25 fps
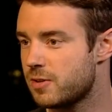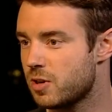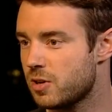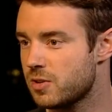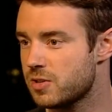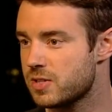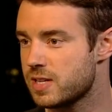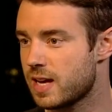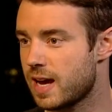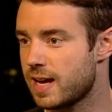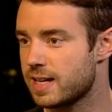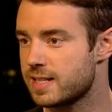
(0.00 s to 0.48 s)

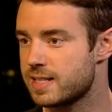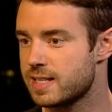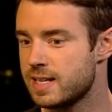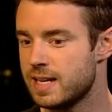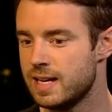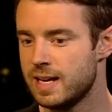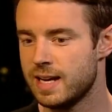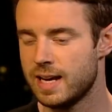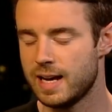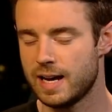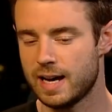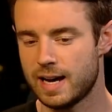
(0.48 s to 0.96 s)
contact.
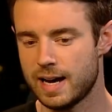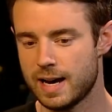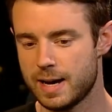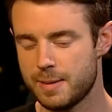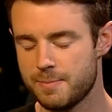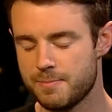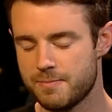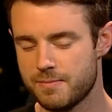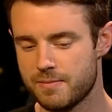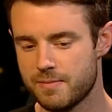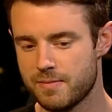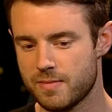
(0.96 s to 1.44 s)

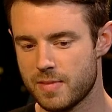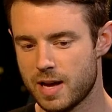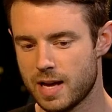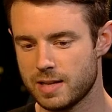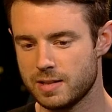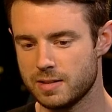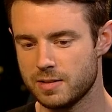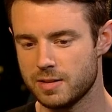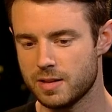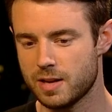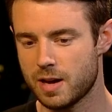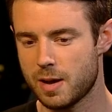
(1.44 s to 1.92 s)

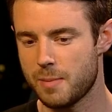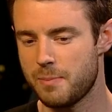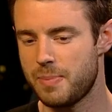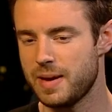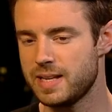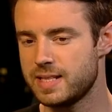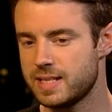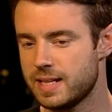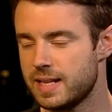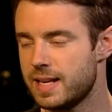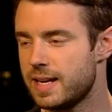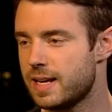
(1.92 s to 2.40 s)

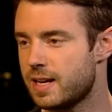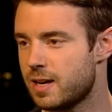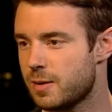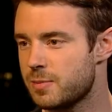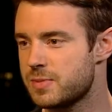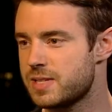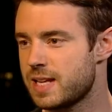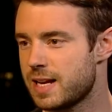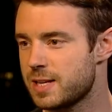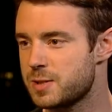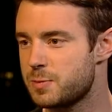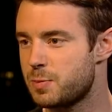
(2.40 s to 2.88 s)
Basically, it
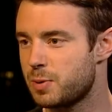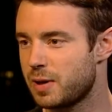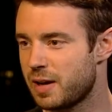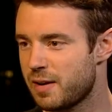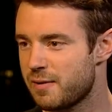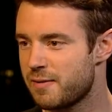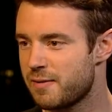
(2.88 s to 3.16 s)
comes down to putting a